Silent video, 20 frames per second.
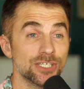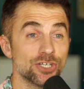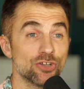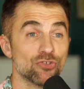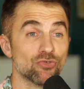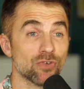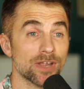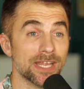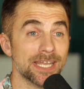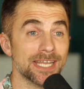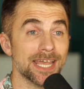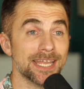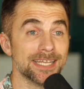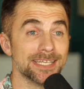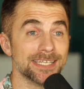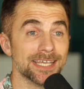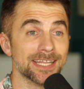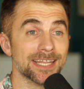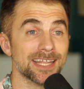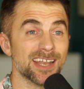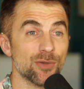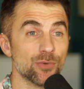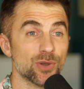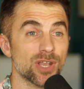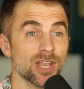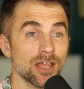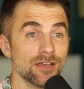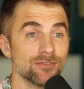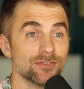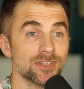a great idea that I
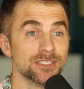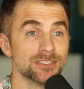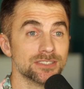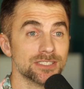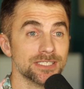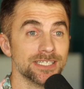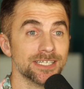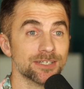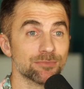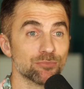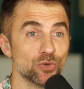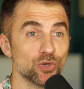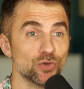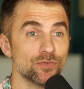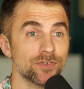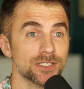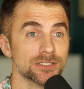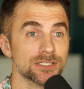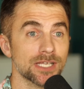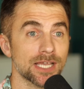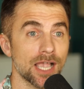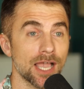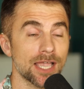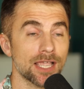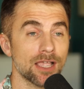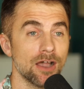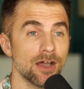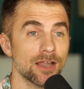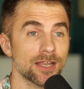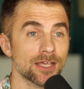would love to see in movies, like
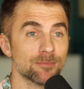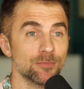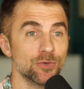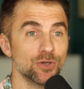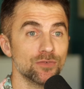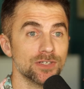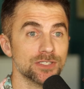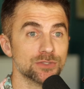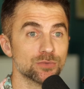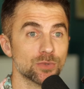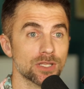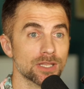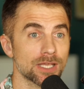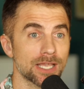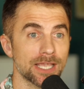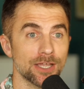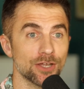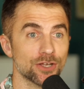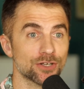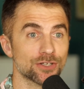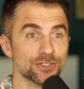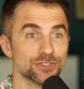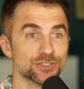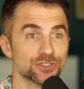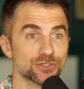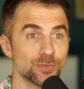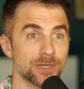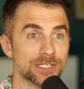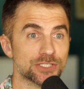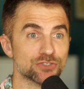iconic movies where the characters
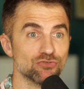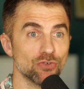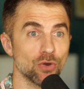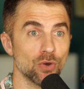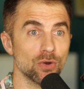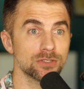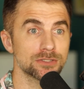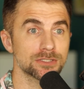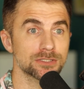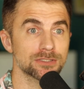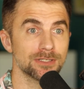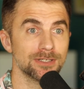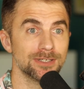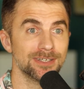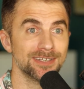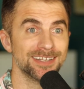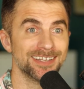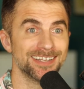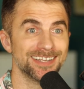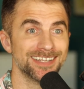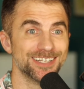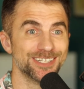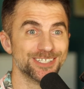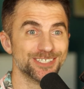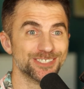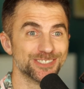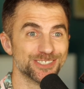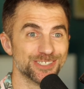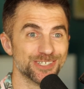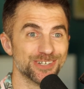switch roles.
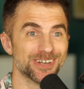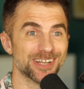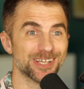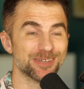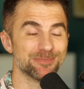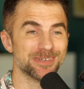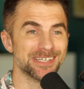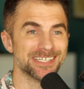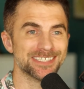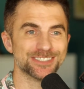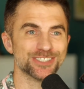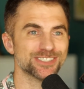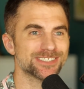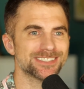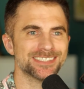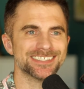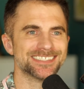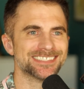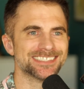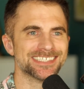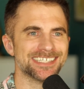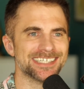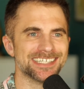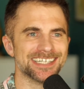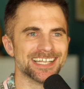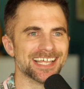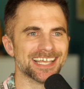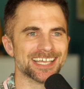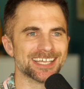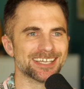You know what I mean? Just to
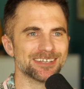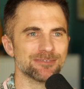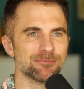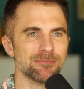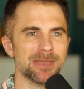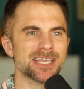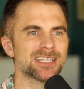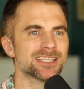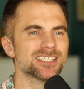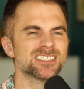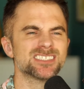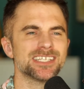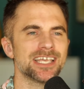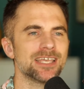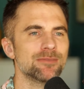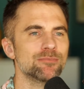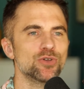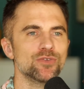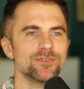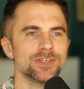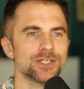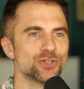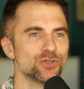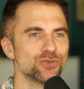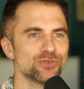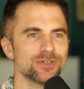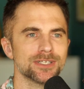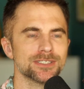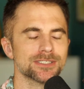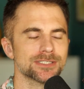see, like, make the same movie
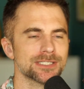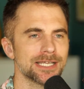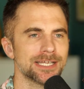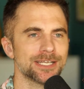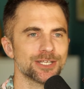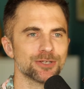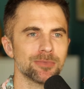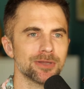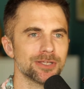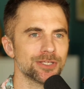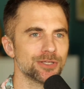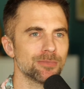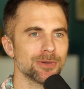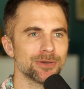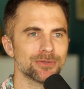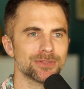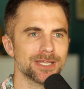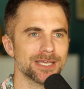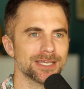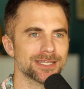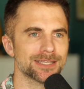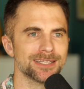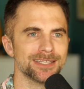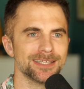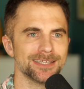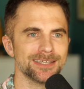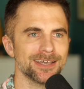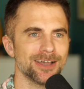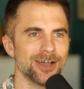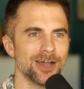2 years later, but you both take
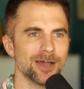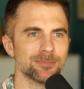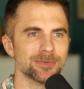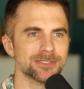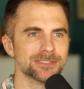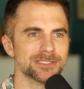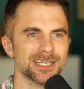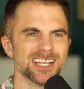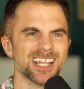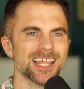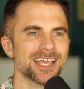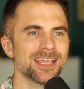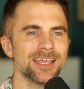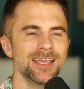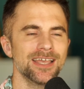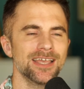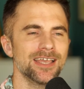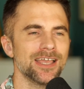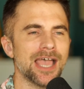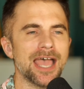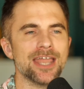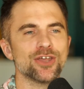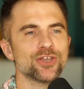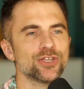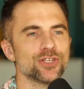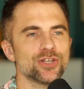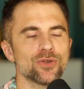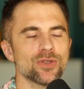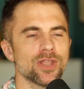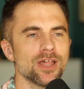the opposite. Like, I know
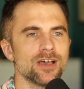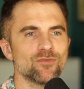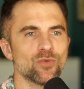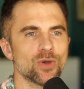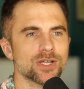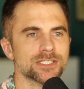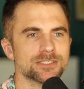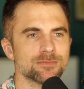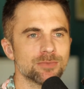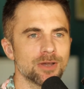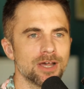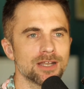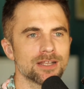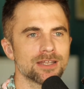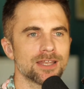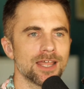you don't love Once Upon a